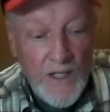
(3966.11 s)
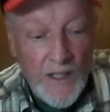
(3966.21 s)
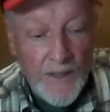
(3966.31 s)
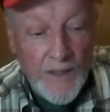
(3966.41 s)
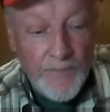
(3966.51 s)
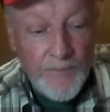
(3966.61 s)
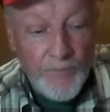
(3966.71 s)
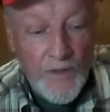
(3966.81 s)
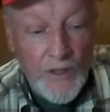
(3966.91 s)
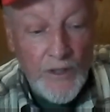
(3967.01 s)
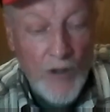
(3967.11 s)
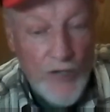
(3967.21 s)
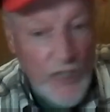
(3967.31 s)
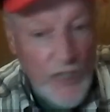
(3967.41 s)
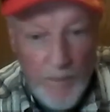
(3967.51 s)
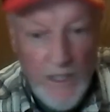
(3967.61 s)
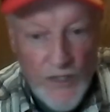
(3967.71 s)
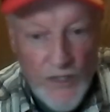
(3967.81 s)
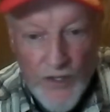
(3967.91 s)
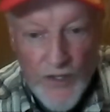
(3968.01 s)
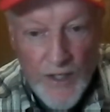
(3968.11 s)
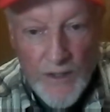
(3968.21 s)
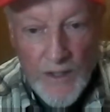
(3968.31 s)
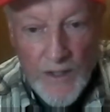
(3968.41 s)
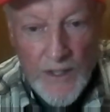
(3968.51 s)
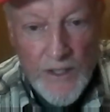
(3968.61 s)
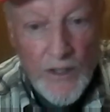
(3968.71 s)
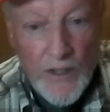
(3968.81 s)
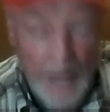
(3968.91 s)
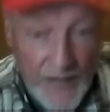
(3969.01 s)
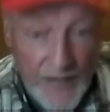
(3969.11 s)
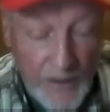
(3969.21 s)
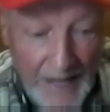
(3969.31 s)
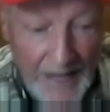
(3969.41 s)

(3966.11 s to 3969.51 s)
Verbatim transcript: Uh, you know, our CP is there. So that's that's